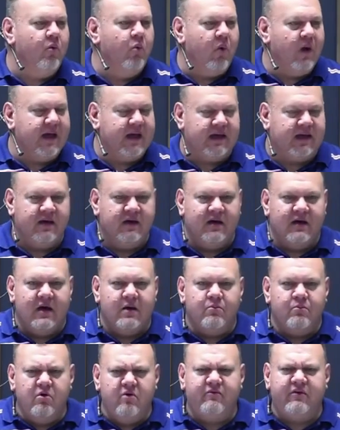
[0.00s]
way,
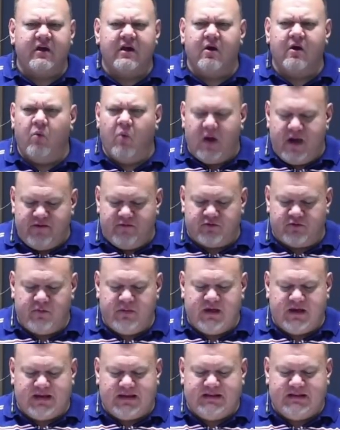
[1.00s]
moving away from
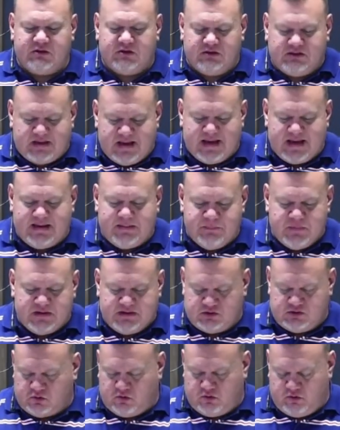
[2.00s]
the
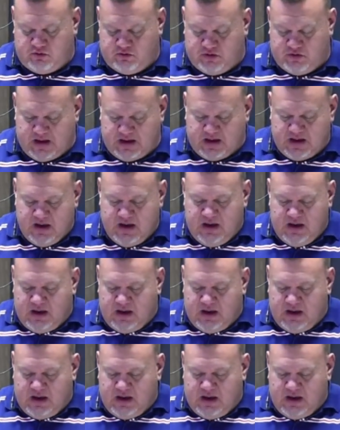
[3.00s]
entertainment sort of thing